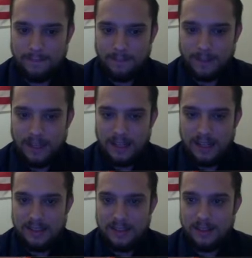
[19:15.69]
And
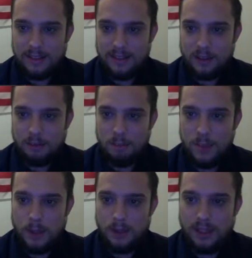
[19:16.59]
it's going to start
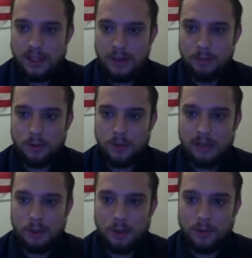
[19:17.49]
building a
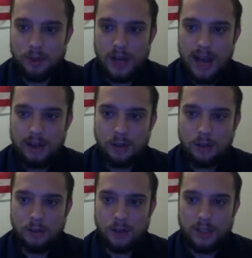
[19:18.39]
preview of your add-on
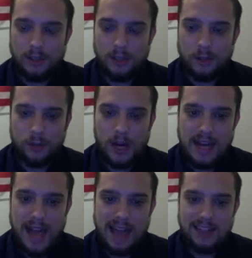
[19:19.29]
over here to the right
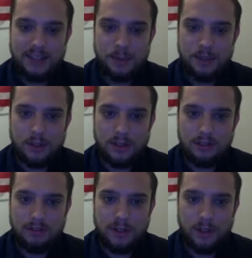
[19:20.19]
as we start to
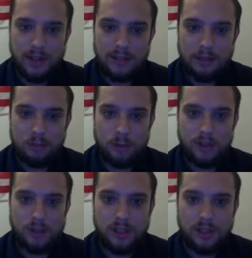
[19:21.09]
fill out the
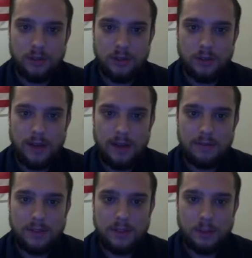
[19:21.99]
information here on the
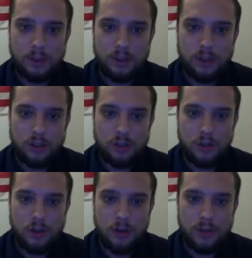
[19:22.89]
left. So we just
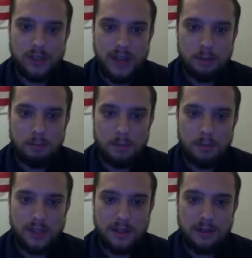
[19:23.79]
chose our
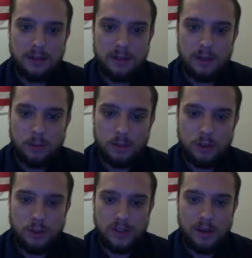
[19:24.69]
media. We
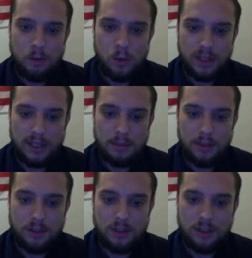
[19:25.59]
chose that one
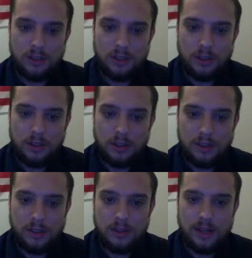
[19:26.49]
image. Let's
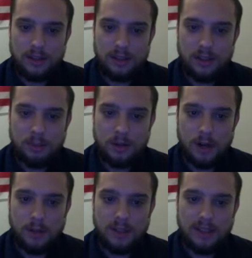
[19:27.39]
go down here to the
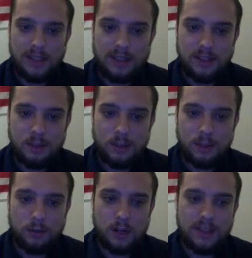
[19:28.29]
primary text so we can
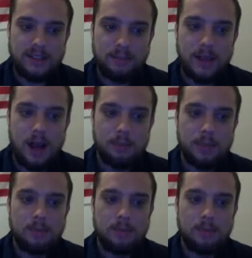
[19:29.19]
write some copy.